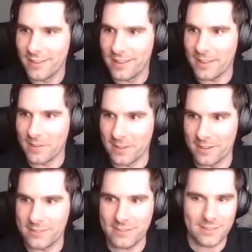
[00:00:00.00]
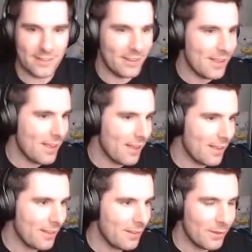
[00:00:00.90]
Like, look at this.
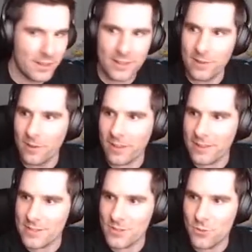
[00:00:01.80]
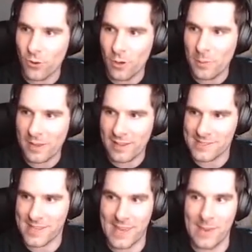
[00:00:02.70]
Look at this adorable
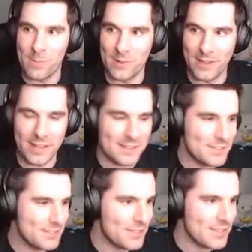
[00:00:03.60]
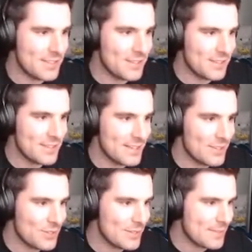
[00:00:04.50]
ass game. Like, doesn't
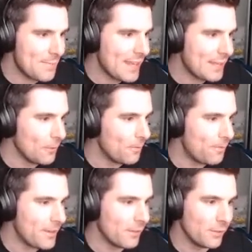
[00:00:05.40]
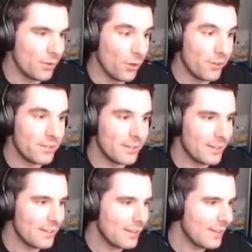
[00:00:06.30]
this just make you feel good?
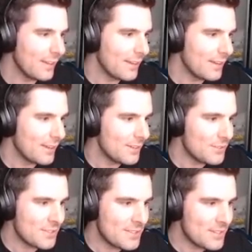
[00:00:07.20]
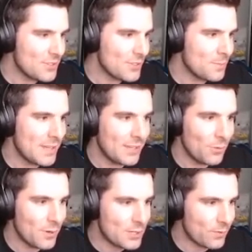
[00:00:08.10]
Doesn't this just make
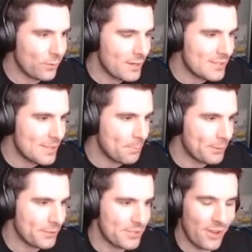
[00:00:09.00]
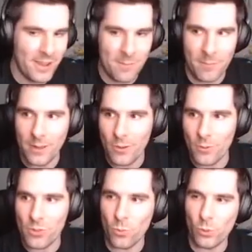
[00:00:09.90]
you wish for a simpler time
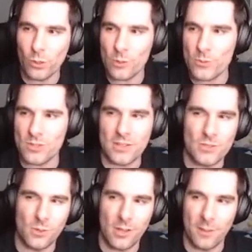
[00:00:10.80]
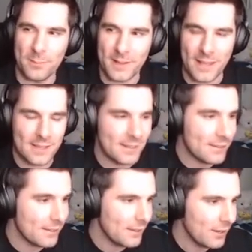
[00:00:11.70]
when the world was not so
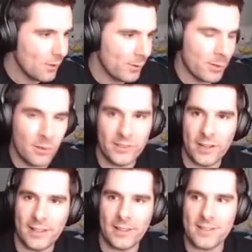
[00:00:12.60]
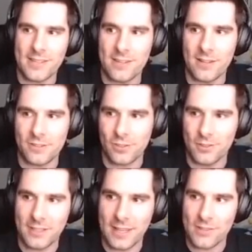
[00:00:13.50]
complicated, when all your allies had not
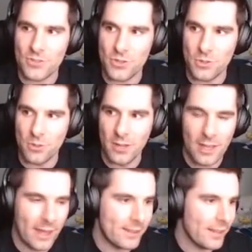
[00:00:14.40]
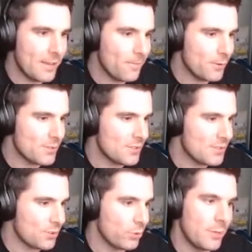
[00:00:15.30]
turned against you and life wasn't a
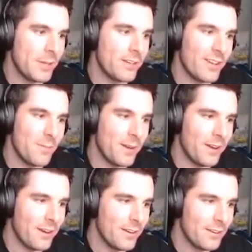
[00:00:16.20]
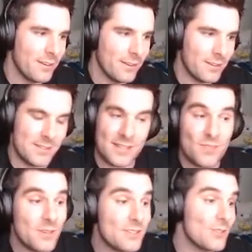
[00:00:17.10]
screaming nightmare? Because
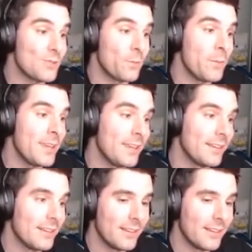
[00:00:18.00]
that's what it does for me.